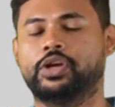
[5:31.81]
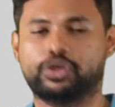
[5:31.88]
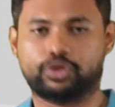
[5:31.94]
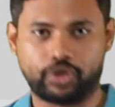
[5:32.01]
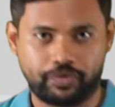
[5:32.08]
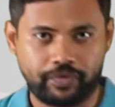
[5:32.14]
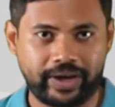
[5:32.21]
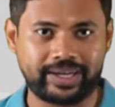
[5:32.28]
So
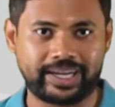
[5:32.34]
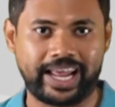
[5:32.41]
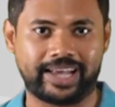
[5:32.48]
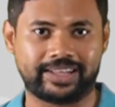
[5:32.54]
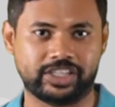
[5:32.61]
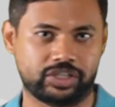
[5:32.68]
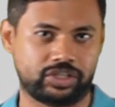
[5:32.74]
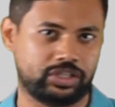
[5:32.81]
if I
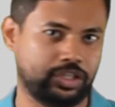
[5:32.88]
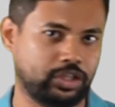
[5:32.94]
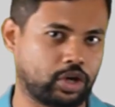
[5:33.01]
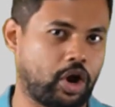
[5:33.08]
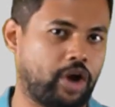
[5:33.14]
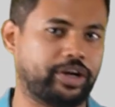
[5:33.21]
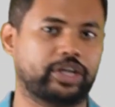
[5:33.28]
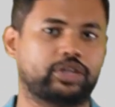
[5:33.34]
take this in the
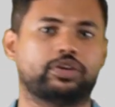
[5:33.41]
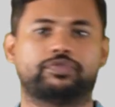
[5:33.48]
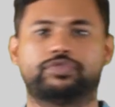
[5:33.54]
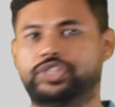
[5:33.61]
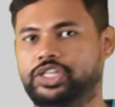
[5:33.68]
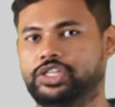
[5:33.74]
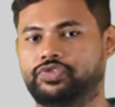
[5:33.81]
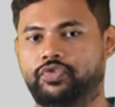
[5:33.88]
context of
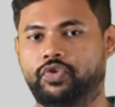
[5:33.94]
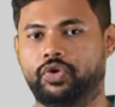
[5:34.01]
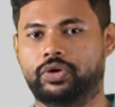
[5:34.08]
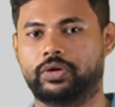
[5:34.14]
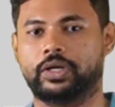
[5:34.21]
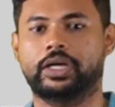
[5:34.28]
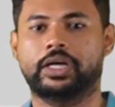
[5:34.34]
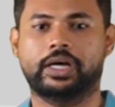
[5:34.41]

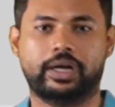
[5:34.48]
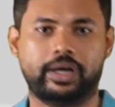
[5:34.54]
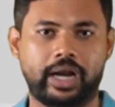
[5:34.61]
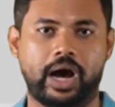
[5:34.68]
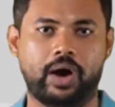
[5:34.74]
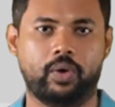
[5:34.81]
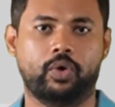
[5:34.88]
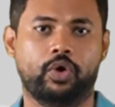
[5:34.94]
GS4,
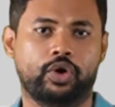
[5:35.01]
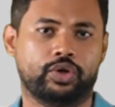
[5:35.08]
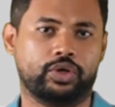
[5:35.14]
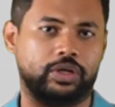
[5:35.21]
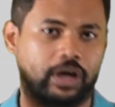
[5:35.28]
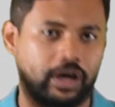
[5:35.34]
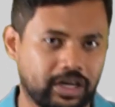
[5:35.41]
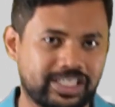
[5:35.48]

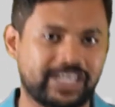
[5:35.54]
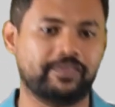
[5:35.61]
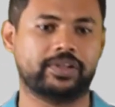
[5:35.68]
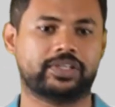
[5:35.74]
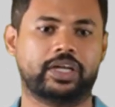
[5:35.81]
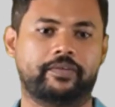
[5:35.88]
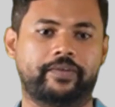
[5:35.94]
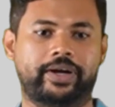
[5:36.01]
now a civil
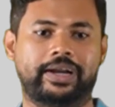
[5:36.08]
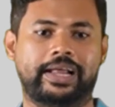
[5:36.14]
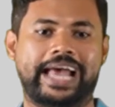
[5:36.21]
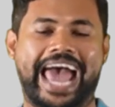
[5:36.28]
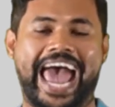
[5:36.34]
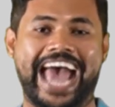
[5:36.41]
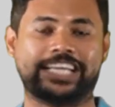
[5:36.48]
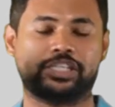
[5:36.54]
servant
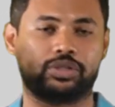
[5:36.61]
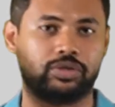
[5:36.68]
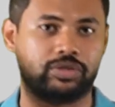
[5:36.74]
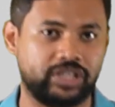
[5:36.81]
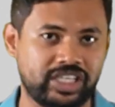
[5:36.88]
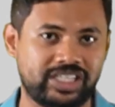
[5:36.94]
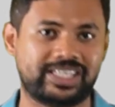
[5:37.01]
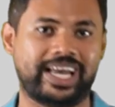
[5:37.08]
has to
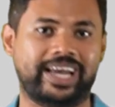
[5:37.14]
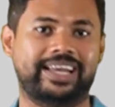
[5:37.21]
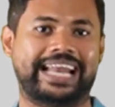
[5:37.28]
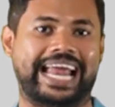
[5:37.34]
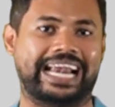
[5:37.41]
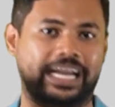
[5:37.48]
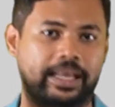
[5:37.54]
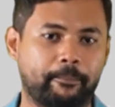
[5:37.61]
design
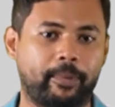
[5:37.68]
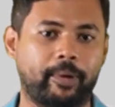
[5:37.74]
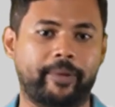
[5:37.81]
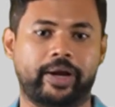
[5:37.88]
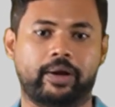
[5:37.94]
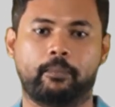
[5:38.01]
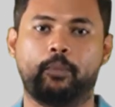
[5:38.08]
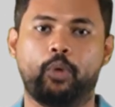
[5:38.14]
and
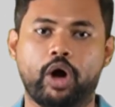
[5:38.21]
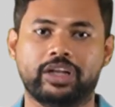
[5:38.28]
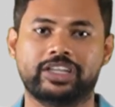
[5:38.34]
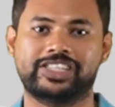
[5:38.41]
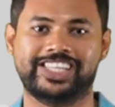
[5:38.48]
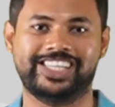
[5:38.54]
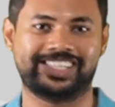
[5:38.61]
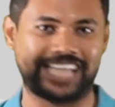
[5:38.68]
implement
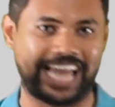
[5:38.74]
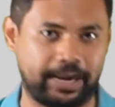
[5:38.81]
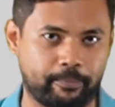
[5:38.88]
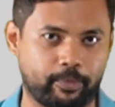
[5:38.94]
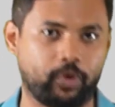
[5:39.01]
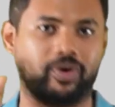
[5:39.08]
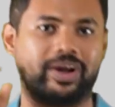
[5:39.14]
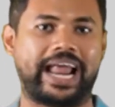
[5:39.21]
policies and
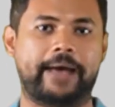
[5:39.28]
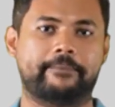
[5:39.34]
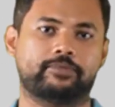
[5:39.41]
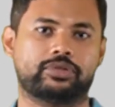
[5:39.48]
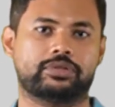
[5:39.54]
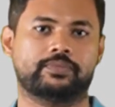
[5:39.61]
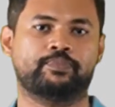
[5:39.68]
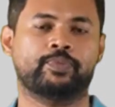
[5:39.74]

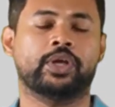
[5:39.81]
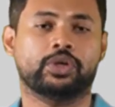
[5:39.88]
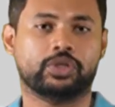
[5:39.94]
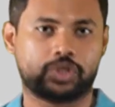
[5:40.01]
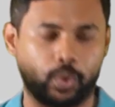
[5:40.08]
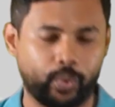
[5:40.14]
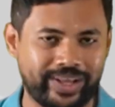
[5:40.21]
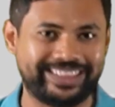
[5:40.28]
programs.
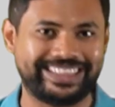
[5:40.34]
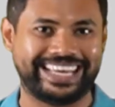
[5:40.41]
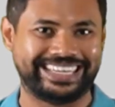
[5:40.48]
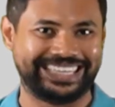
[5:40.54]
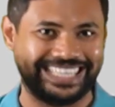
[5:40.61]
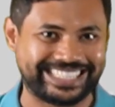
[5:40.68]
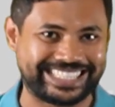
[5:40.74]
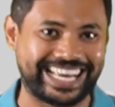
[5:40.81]
So when they
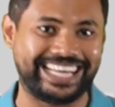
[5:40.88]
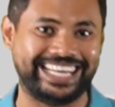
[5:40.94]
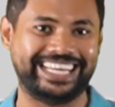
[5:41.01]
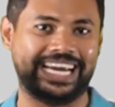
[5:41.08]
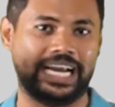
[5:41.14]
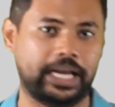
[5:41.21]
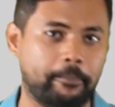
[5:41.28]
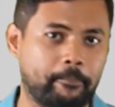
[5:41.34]
are
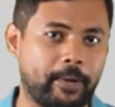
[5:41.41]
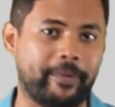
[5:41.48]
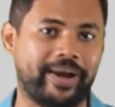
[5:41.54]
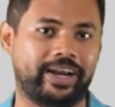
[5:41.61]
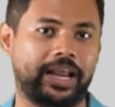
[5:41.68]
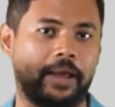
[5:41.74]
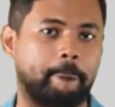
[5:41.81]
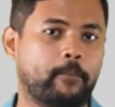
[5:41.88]
designing and
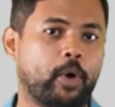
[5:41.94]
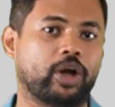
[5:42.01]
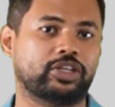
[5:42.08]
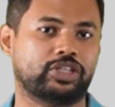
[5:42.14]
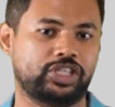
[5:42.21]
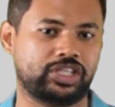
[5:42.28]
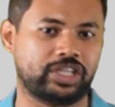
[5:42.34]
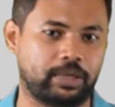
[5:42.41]
implementing
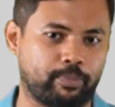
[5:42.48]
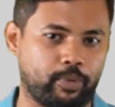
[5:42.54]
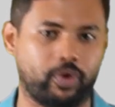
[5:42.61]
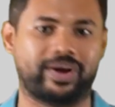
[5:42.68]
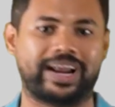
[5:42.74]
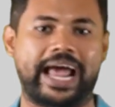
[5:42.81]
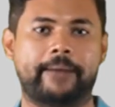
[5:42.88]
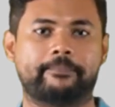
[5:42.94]
policies and
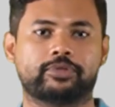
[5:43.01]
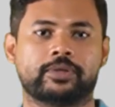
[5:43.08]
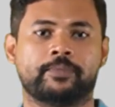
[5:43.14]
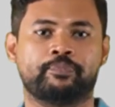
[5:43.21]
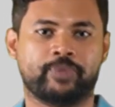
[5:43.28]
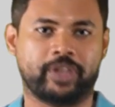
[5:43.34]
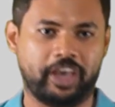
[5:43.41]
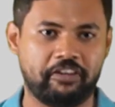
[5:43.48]
programs,
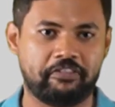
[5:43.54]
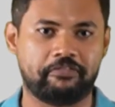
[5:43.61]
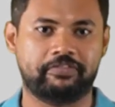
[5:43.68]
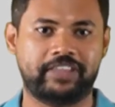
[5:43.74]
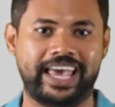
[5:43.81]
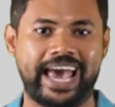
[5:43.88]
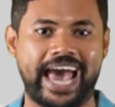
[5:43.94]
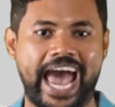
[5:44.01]
if
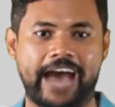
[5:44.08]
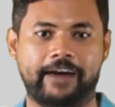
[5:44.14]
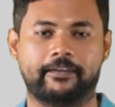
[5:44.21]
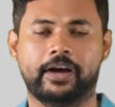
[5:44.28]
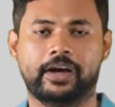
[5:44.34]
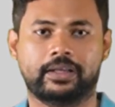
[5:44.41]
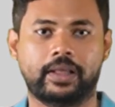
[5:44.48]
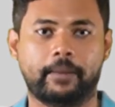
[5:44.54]
they
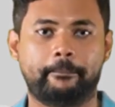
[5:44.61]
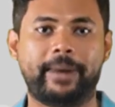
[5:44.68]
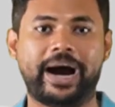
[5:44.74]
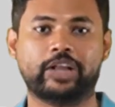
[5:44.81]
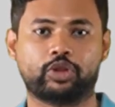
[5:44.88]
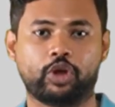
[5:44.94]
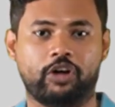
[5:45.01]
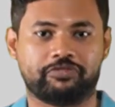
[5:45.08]
have the
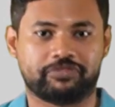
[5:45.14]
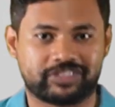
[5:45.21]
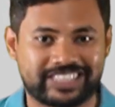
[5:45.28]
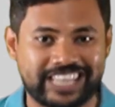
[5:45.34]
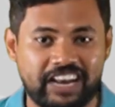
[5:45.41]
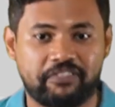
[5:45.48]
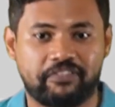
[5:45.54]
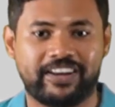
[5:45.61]
path of
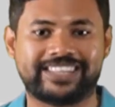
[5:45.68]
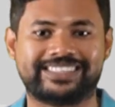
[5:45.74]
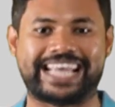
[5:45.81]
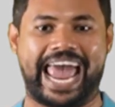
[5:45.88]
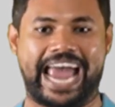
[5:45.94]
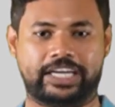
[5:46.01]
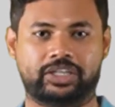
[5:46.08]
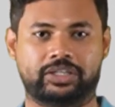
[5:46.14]
selfless
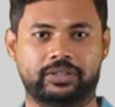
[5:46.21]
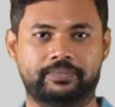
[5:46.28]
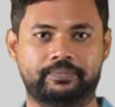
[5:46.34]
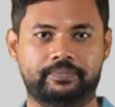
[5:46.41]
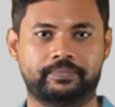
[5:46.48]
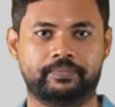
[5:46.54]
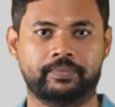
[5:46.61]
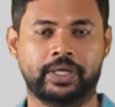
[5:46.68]

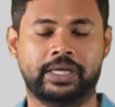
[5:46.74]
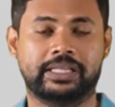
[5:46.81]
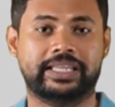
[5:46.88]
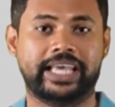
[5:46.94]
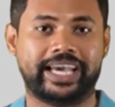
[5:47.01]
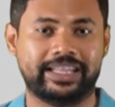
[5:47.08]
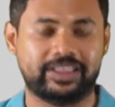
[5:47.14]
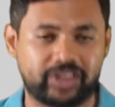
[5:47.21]
action,
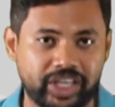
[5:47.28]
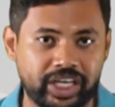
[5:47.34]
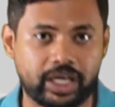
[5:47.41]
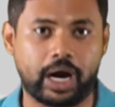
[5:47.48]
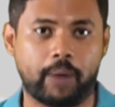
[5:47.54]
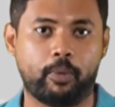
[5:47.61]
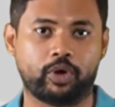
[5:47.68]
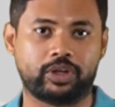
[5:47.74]
they can think
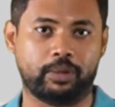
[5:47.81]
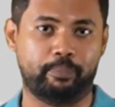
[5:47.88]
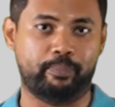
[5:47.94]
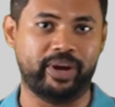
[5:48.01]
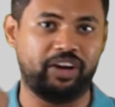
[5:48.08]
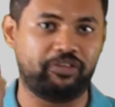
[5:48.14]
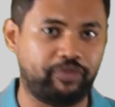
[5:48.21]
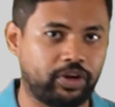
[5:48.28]
about the
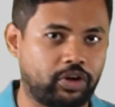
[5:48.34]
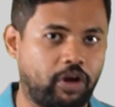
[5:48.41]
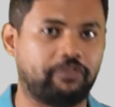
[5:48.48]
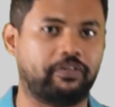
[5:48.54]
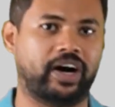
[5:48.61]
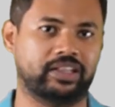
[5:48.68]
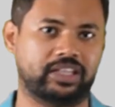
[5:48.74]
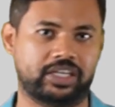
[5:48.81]
benefit of
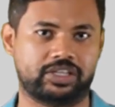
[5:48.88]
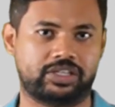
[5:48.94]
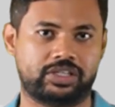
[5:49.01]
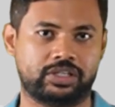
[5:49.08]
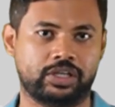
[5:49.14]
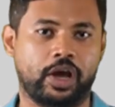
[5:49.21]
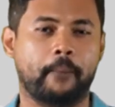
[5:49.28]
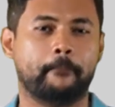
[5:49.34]

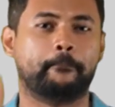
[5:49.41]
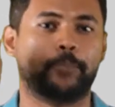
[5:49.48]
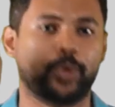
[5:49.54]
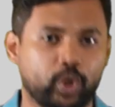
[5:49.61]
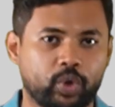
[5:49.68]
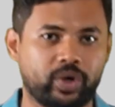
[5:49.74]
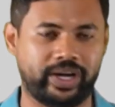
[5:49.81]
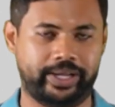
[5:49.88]
others
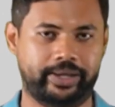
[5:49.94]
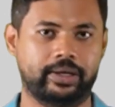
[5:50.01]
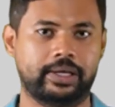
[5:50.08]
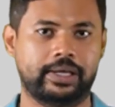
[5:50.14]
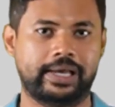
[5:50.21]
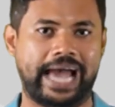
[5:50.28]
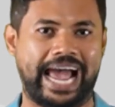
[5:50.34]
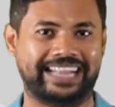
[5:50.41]
purely,
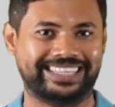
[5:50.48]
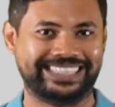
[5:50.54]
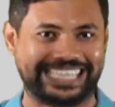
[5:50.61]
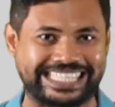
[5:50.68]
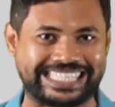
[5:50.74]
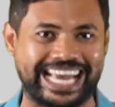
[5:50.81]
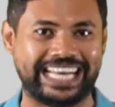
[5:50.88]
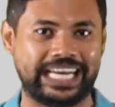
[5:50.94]
and the
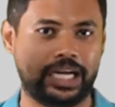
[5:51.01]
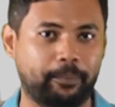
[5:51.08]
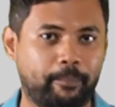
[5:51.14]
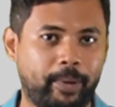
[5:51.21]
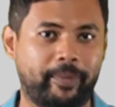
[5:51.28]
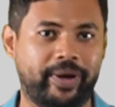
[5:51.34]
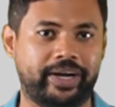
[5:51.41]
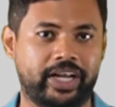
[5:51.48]
design and
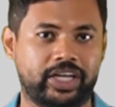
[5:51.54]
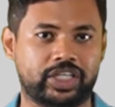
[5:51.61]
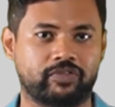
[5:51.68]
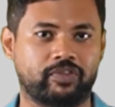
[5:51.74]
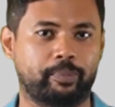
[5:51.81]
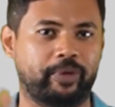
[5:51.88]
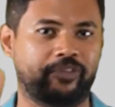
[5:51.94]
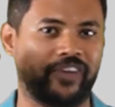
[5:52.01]
implementation
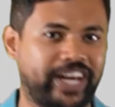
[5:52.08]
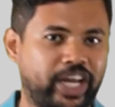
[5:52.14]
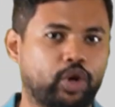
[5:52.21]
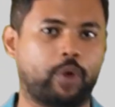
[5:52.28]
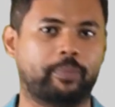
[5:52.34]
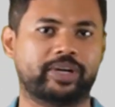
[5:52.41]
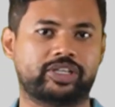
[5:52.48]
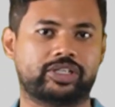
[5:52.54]
will be very
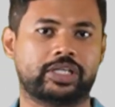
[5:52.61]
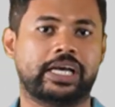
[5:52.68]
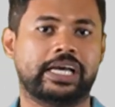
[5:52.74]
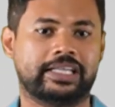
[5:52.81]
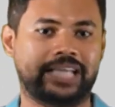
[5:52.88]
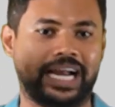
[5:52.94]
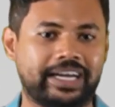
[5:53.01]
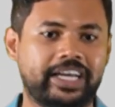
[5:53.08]
robust.
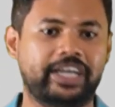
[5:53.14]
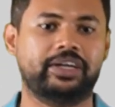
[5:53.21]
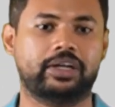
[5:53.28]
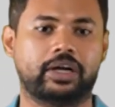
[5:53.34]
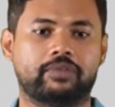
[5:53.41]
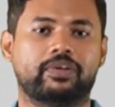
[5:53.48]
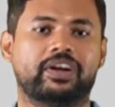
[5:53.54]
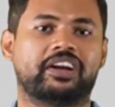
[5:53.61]
That in
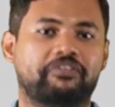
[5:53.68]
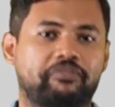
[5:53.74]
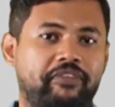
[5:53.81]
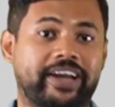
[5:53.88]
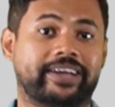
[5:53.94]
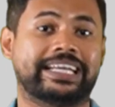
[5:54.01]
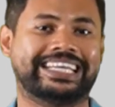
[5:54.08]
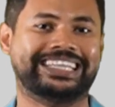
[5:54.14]
turn will
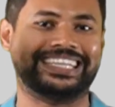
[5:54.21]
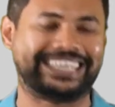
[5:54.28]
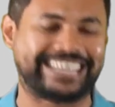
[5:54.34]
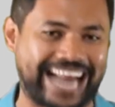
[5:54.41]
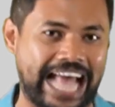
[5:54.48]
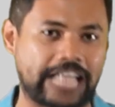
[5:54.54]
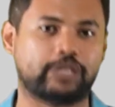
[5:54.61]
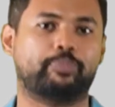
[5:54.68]
reflect the
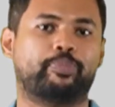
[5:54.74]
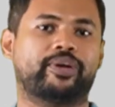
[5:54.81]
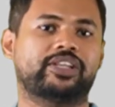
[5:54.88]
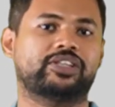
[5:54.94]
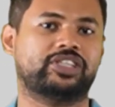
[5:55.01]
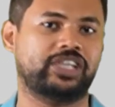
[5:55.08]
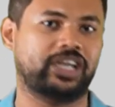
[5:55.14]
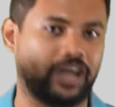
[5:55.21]

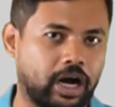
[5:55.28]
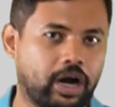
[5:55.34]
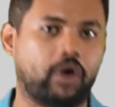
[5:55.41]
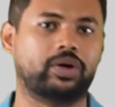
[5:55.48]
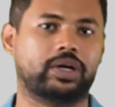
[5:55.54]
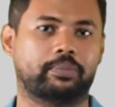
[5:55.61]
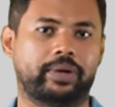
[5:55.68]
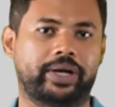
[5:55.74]
transparency and
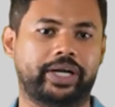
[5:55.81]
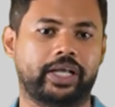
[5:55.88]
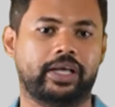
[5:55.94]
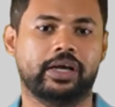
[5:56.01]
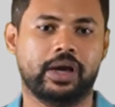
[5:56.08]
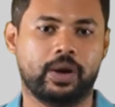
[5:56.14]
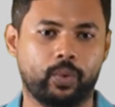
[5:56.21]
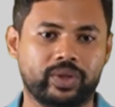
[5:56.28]
accountability
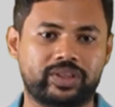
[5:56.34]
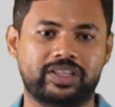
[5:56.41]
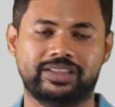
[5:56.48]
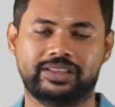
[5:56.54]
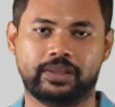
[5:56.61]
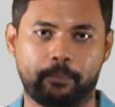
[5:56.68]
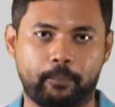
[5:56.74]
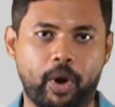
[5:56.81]

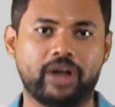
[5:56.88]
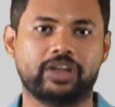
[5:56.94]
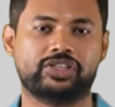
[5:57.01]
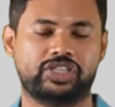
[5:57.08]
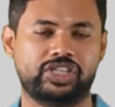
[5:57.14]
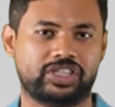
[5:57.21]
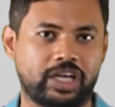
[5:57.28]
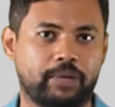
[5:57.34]
within the
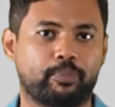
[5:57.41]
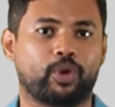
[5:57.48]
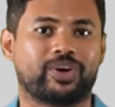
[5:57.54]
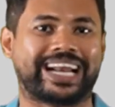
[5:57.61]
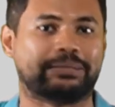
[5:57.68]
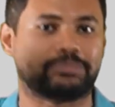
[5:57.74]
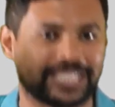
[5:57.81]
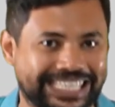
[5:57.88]
policies and
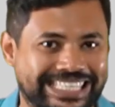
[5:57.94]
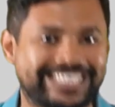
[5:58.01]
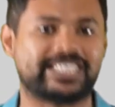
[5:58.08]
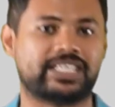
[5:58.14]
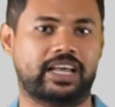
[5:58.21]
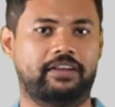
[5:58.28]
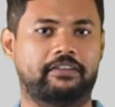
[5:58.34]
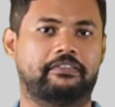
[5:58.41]
programs
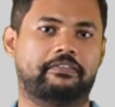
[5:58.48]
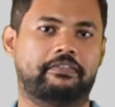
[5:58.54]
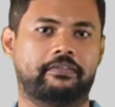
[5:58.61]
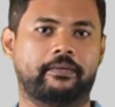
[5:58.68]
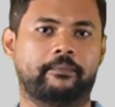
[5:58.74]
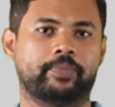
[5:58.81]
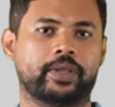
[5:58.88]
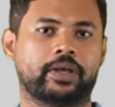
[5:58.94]
itself.
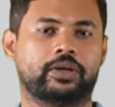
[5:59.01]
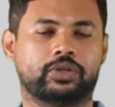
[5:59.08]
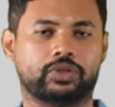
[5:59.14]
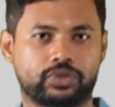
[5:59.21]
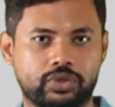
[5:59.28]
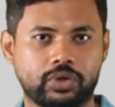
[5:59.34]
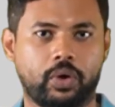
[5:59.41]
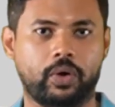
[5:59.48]

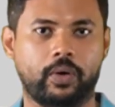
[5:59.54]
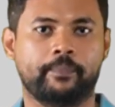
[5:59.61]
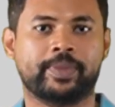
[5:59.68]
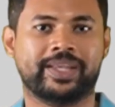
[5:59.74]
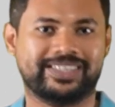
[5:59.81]
So